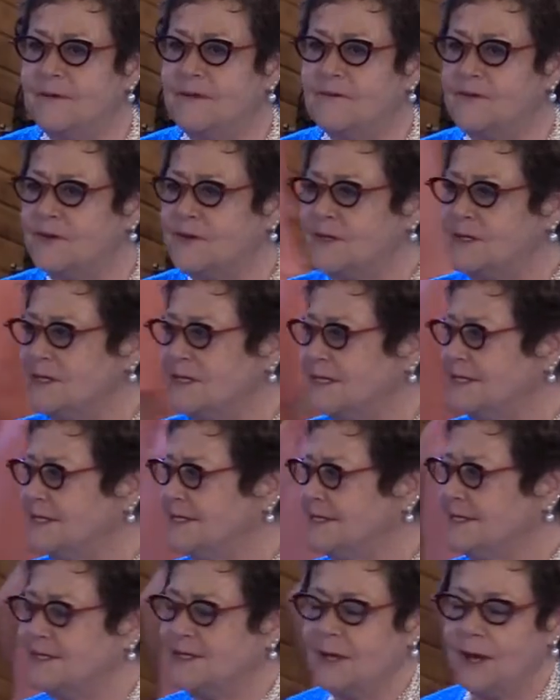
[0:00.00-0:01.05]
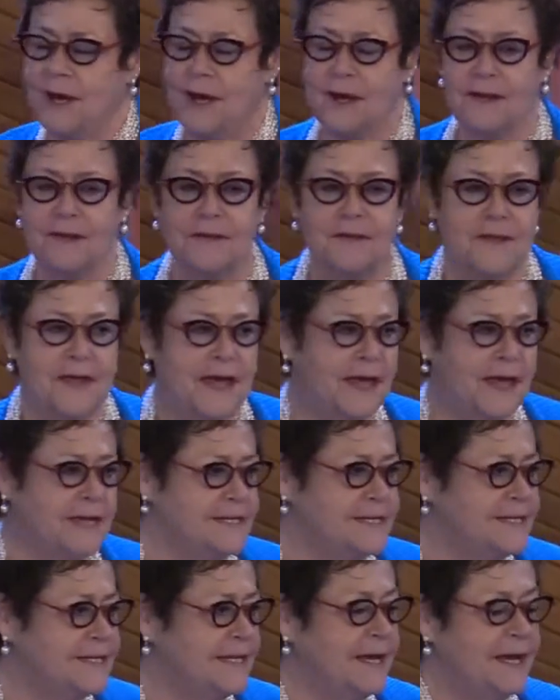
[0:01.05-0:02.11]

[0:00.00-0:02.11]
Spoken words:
the first song that